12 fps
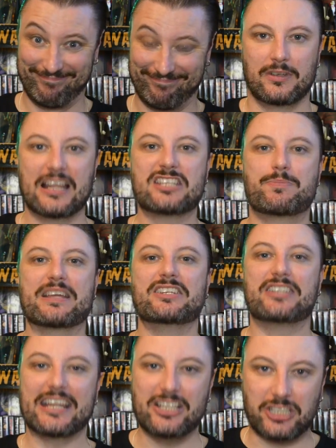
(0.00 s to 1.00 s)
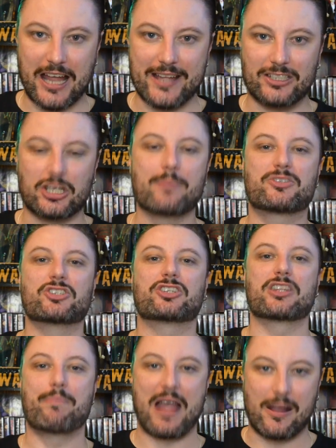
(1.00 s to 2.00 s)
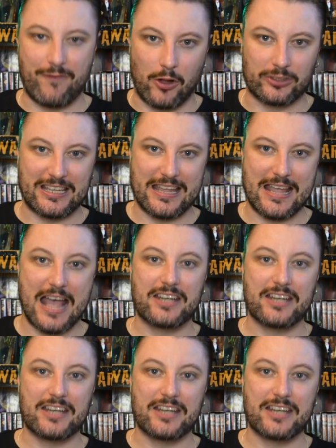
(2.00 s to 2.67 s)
Lesbian D J jumps into the bank vault here and